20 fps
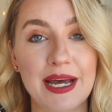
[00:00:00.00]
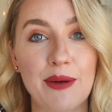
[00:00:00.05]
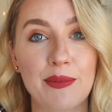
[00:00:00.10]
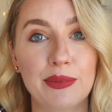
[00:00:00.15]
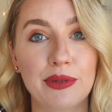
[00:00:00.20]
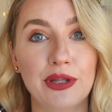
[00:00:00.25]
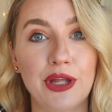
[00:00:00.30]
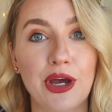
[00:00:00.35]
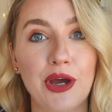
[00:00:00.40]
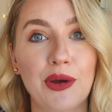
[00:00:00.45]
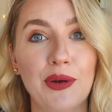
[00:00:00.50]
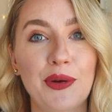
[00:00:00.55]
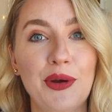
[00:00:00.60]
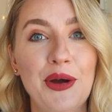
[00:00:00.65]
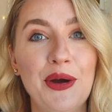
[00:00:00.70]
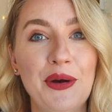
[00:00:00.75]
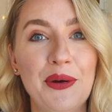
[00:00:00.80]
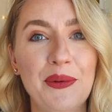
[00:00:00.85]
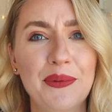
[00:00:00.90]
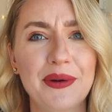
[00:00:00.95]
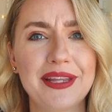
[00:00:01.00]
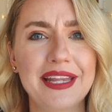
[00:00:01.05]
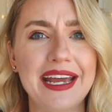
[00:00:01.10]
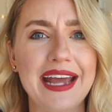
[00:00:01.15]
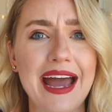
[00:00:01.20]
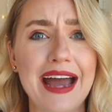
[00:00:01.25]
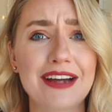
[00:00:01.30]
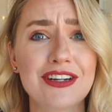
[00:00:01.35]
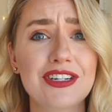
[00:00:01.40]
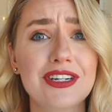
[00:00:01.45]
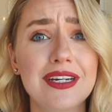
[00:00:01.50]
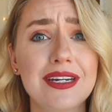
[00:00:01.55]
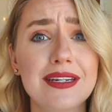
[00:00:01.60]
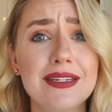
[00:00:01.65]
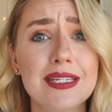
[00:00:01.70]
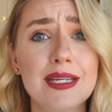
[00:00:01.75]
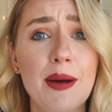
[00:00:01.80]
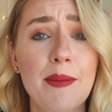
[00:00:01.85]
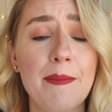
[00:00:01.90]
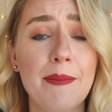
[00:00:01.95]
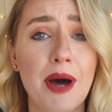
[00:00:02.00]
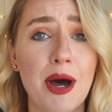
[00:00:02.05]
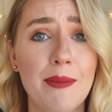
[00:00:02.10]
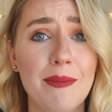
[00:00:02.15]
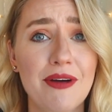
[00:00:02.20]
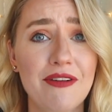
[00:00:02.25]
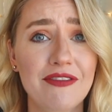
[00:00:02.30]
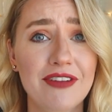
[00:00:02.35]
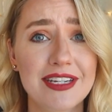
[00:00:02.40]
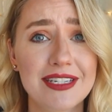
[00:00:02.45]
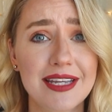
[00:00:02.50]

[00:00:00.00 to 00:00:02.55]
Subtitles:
down below, where they actually get to mummify.